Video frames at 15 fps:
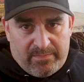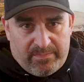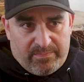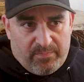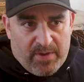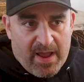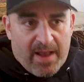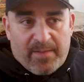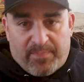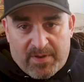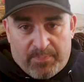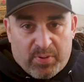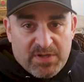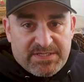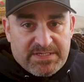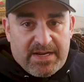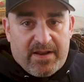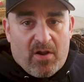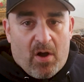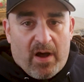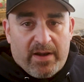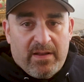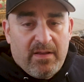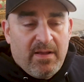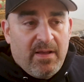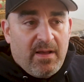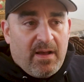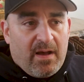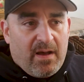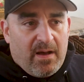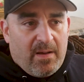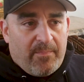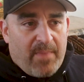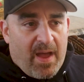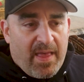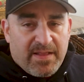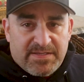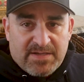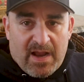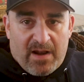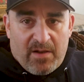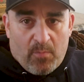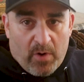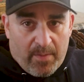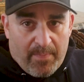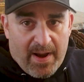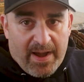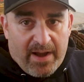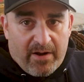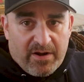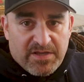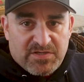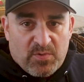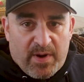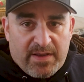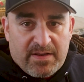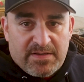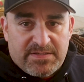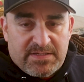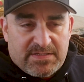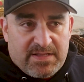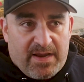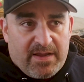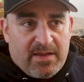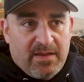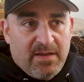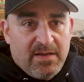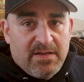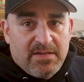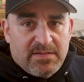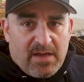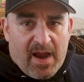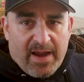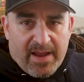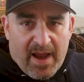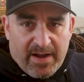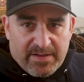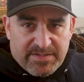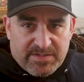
we kind of proceeded on. That's kind of one of my areas of weakness, is like I kind of